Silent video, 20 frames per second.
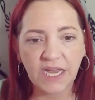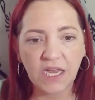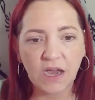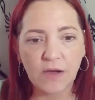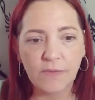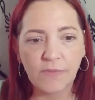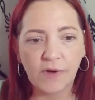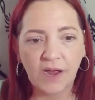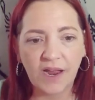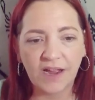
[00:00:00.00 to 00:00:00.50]
I
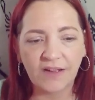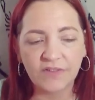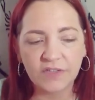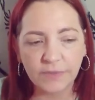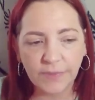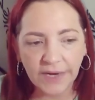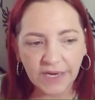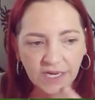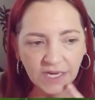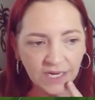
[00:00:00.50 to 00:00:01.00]
might have to
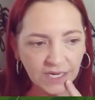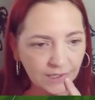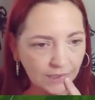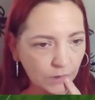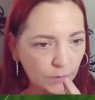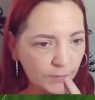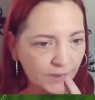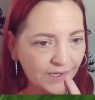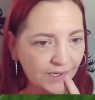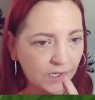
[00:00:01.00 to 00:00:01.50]
make it a
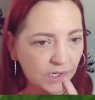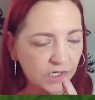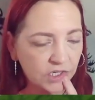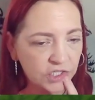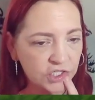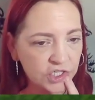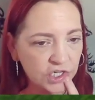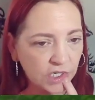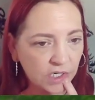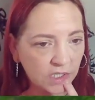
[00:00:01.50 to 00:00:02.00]
little bit
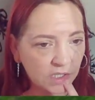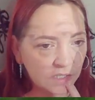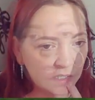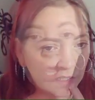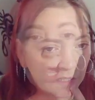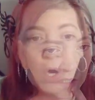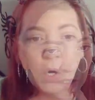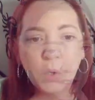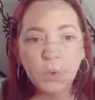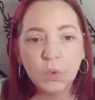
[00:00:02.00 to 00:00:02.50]
larger.
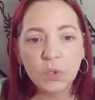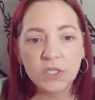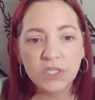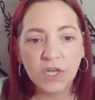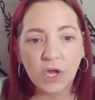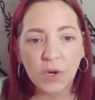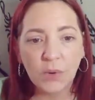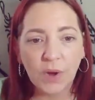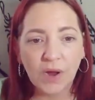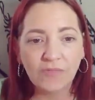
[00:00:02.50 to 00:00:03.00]

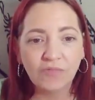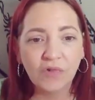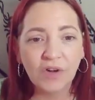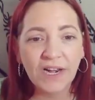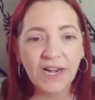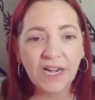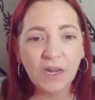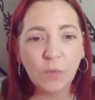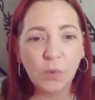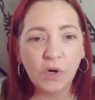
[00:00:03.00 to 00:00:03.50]
Also, I
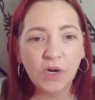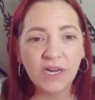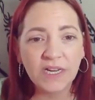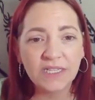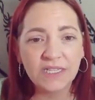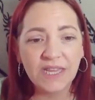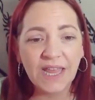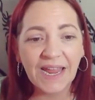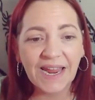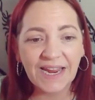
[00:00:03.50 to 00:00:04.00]
really
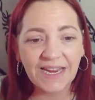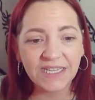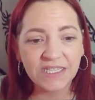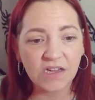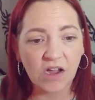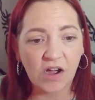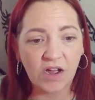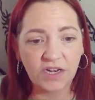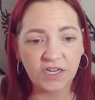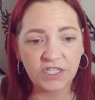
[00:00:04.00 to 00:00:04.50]
wanted these
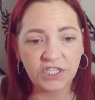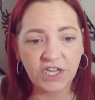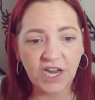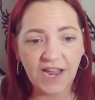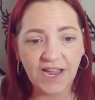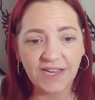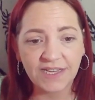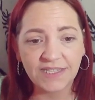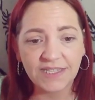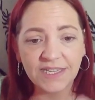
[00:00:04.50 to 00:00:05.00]
kind of
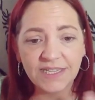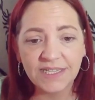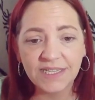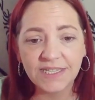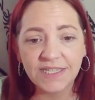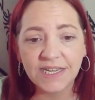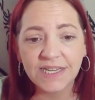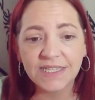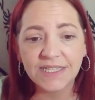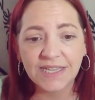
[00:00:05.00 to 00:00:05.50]
chairs. This
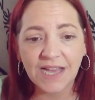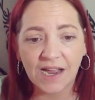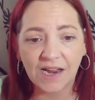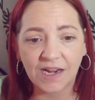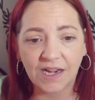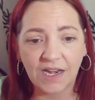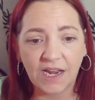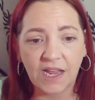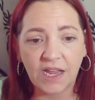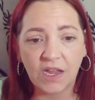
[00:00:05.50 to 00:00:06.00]
is
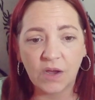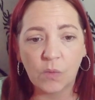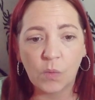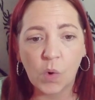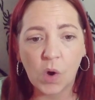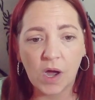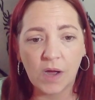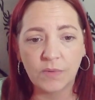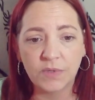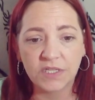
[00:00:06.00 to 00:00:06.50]
exactly
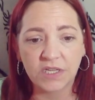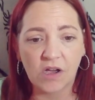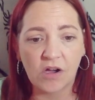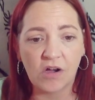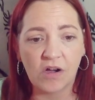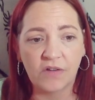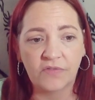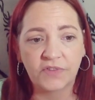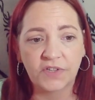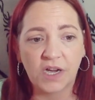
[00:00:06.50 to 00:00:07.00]
what I was
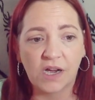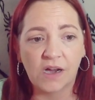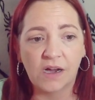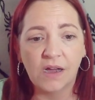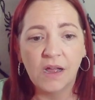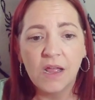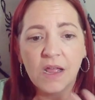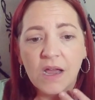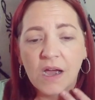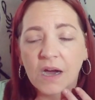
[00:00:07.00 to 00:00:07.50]
after.
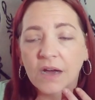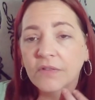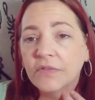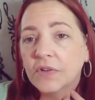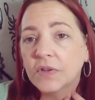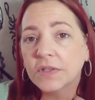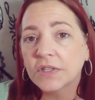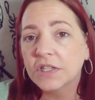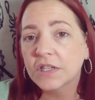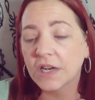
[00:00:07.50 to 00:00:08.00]

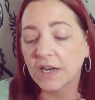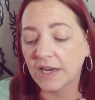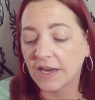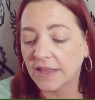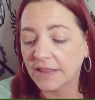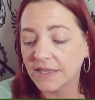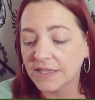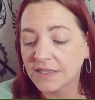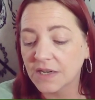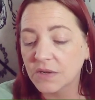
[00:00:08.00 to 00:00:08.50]
Unfortunately,
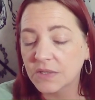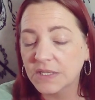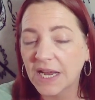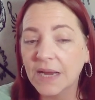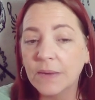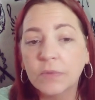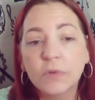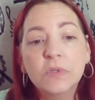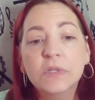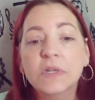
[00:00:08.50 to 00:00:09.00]
there's no
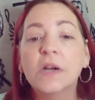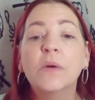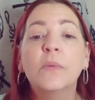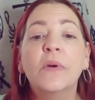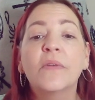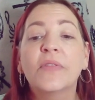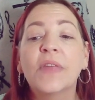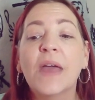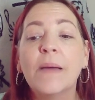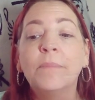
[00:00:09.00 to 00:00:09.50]
table to go
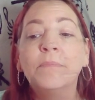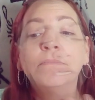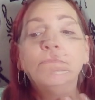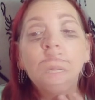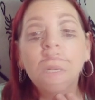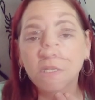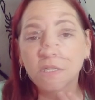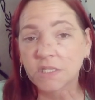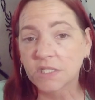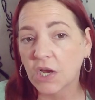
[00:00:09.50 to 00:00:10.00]
with them.
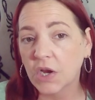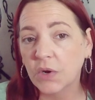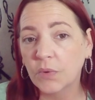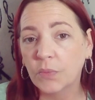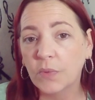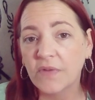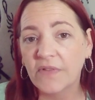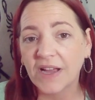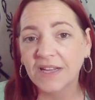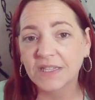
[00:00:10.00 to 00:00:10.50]
So
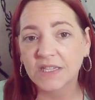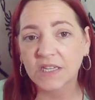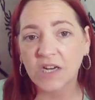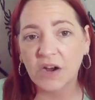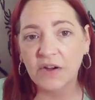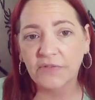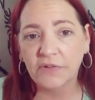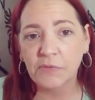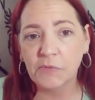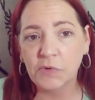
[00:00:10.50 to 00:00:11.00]
we've had to
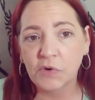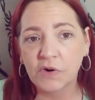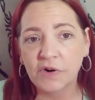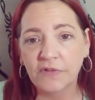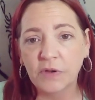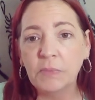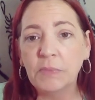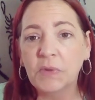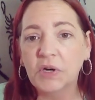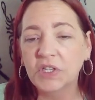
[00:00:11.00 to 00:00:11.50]
go for more of
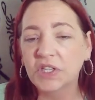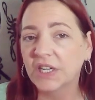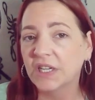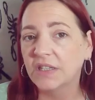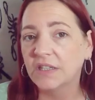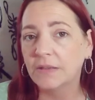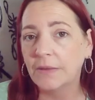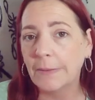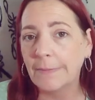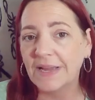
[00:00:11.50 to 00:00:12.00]
a
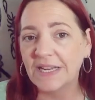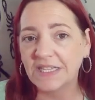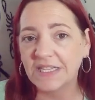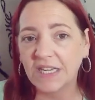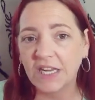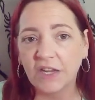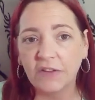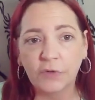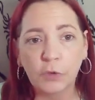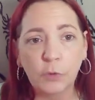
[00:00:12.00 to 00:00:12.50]
modern
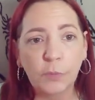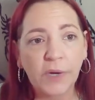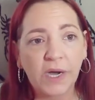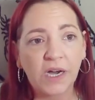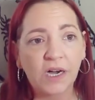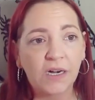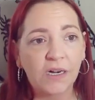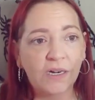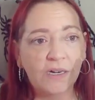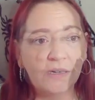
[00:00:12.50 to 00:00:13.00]
medieval
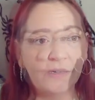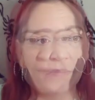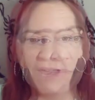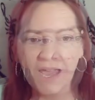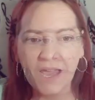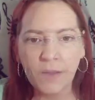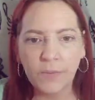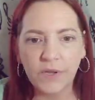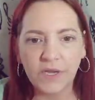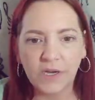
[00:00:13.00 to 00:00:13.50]
bar.
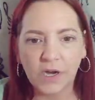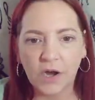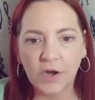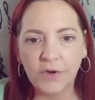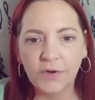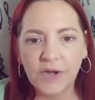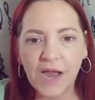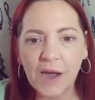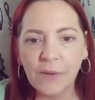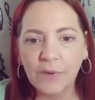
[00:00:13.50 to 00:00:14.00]
There we go.
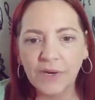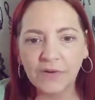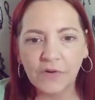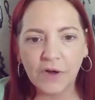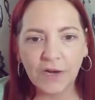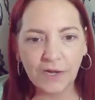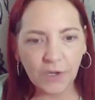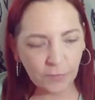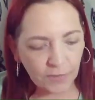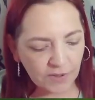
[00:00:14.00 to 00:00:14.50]
Now we've
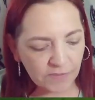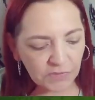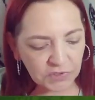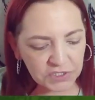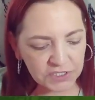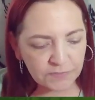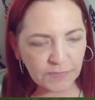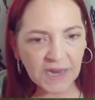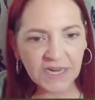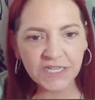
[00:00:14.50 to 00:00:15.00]
got a little bit more
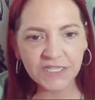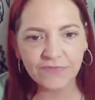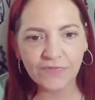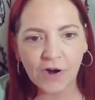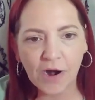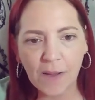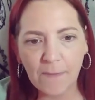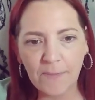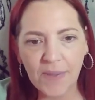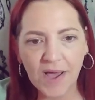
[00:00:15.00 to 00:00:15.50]
space for
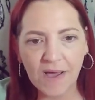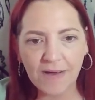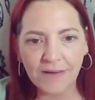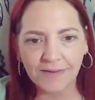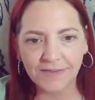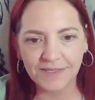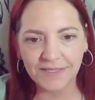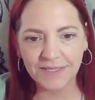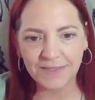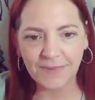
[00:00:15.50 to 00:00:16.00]
our
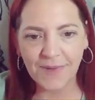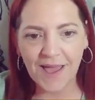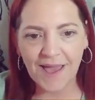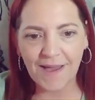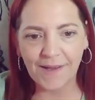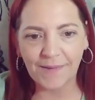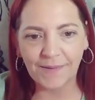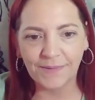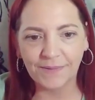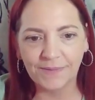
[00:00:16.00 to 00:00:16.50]
bard as
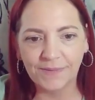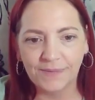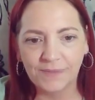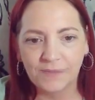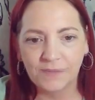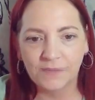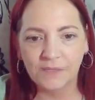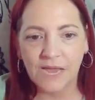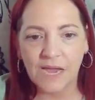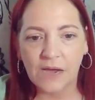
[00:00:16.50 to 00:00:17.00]
well.
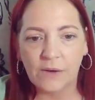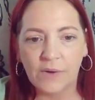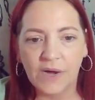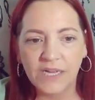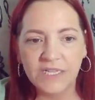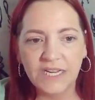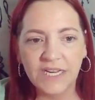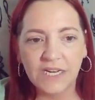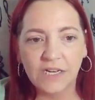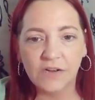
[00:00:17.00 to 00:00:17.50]
Now, I
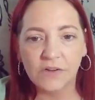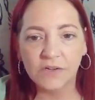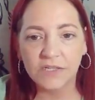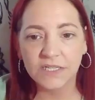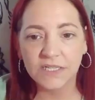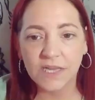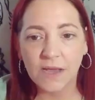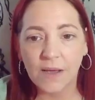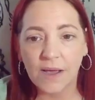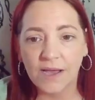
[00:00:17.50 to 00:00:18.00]
did look
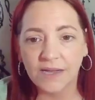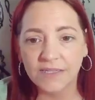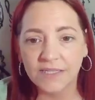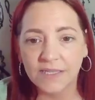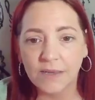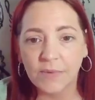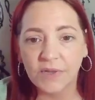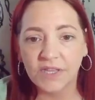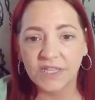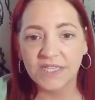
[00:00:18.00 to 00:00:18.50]
at
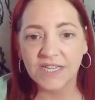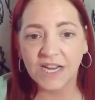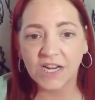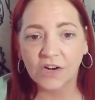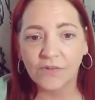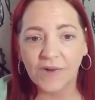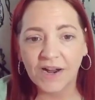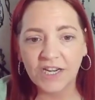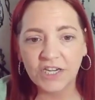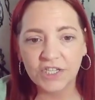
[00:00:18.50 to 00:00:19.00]
some of the
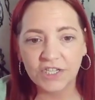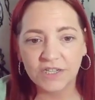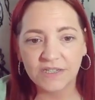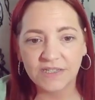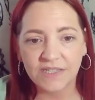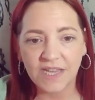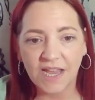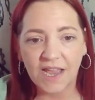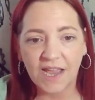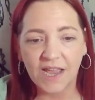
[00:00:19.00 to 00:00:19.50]

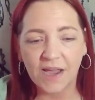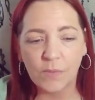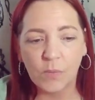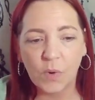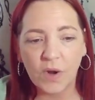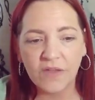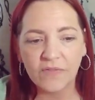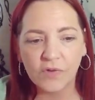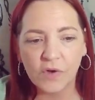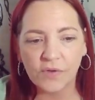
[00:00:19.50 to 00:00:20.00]
decorations here, and
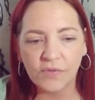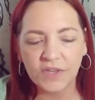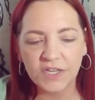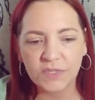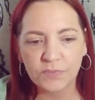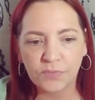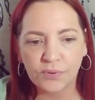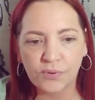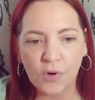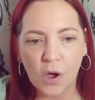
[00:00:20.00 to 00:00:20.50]
we've got
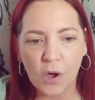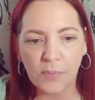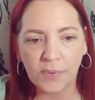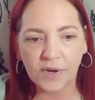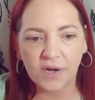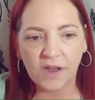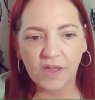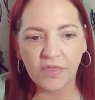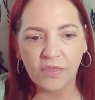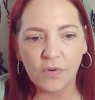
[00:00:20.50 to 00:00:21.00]
this prop,
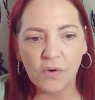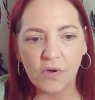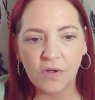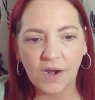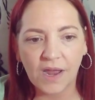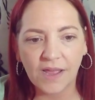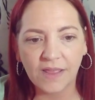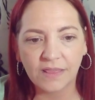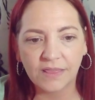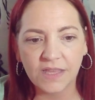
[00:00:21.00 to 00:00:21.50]
and I thought,
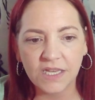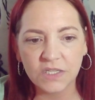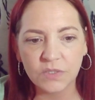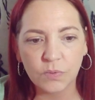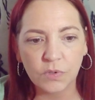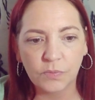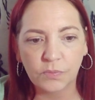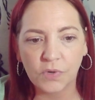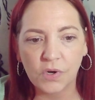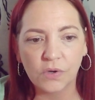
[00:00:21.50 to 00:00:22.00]
like, this
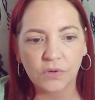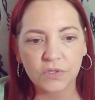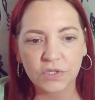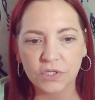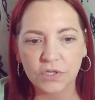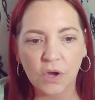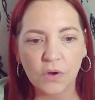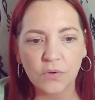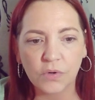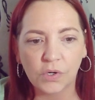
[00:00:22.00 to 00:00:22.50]
would look
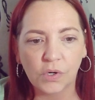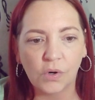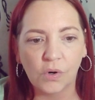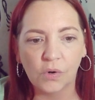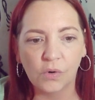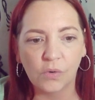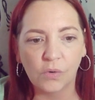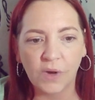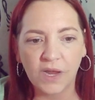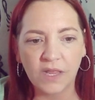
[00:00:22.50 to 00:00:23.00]
so
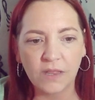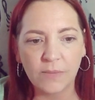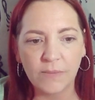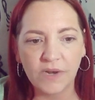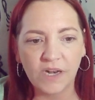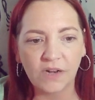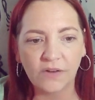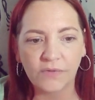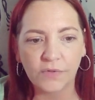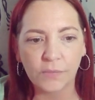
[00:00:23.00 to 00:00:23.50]
cool in the
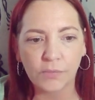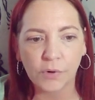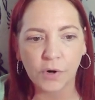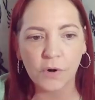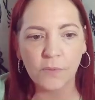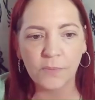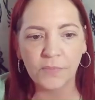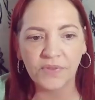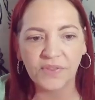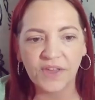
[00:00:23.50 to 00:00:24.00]
middle of the
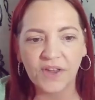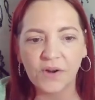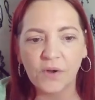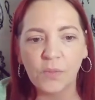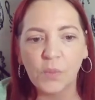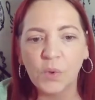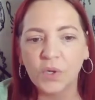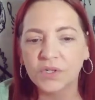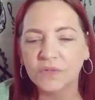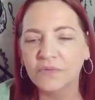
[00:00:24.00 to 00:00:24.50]
room, but then
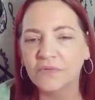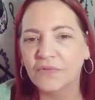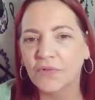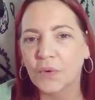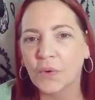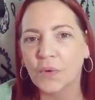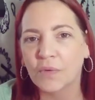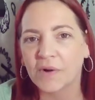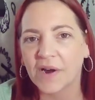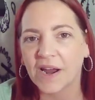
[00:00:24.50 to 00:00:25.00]
on wooden
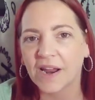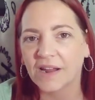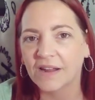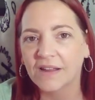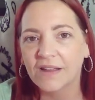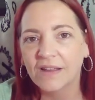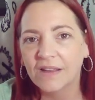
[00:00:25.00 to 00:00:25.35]
flooring,